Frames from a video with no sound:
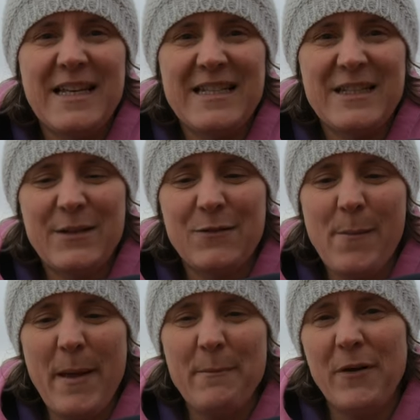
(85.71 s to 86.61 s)
as you'll
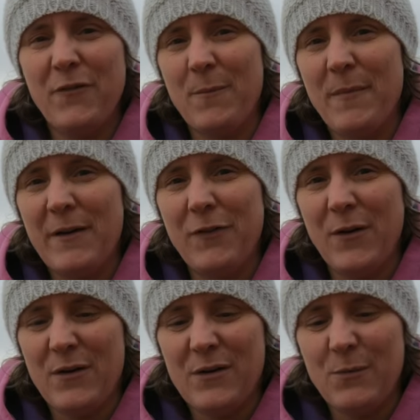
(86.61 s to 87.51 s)
remember from my
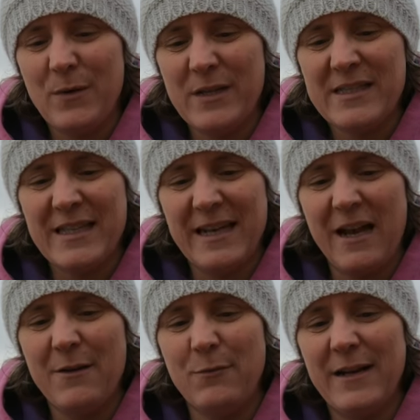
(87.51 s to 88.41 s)
vlog, was that I
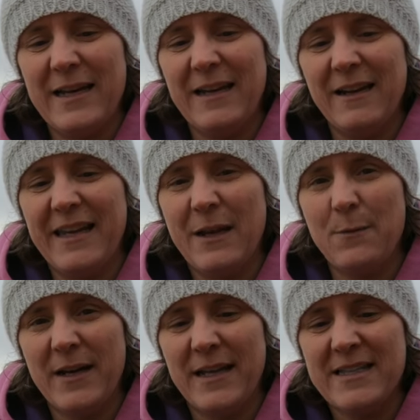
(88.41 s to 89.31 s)
really like it
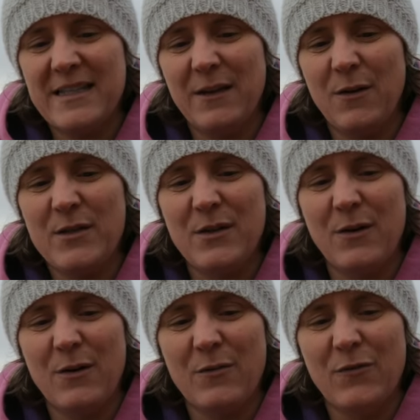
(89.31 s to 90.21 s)
when there's a lot
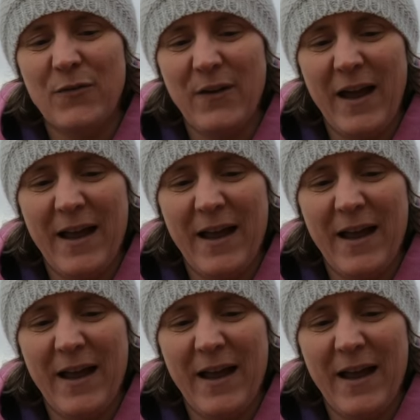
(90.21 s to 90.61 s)
of